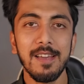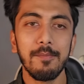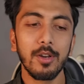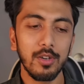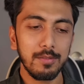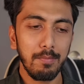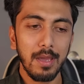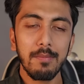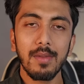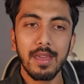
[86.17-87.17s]
because
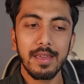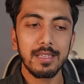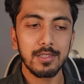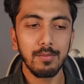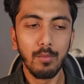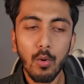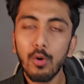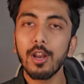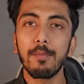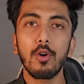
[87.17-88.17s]
BIM is
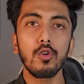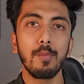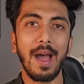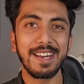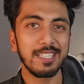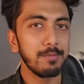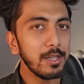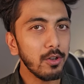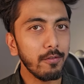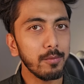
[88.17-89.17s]
more about
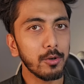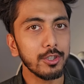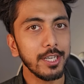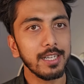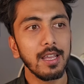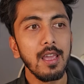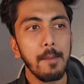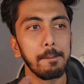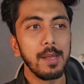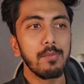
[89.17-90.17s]
management of a project.
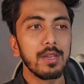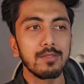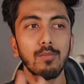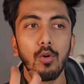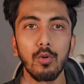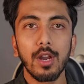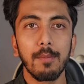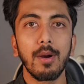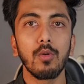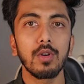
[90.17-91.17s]
BIM is more
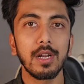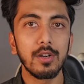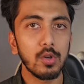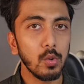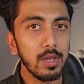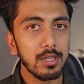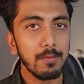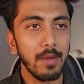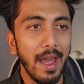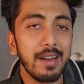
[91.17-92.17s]
about controlling
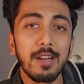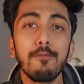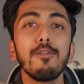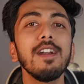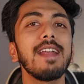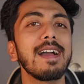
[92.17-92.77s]
the different